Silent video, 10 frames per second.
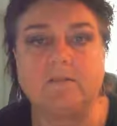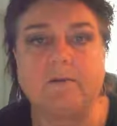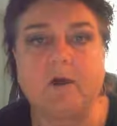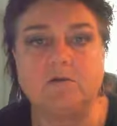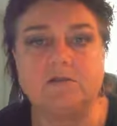
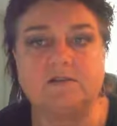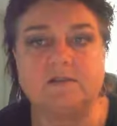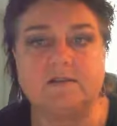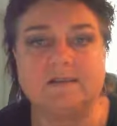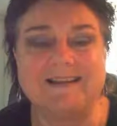post
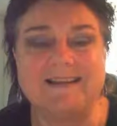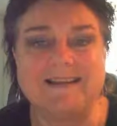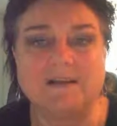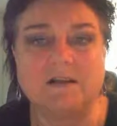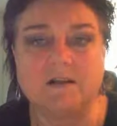the
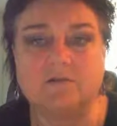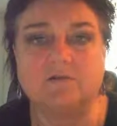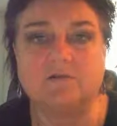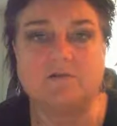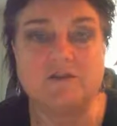link to
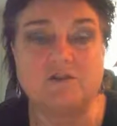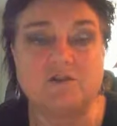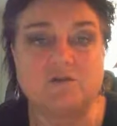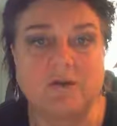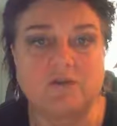the
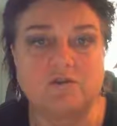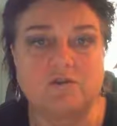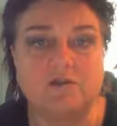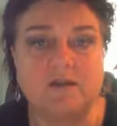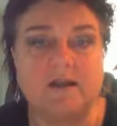
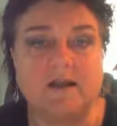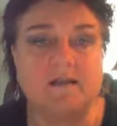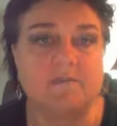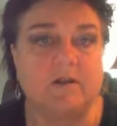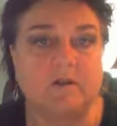registration
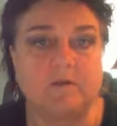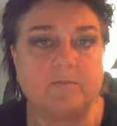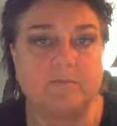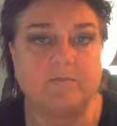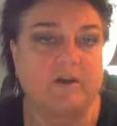either below the
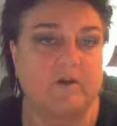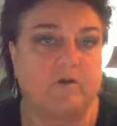video,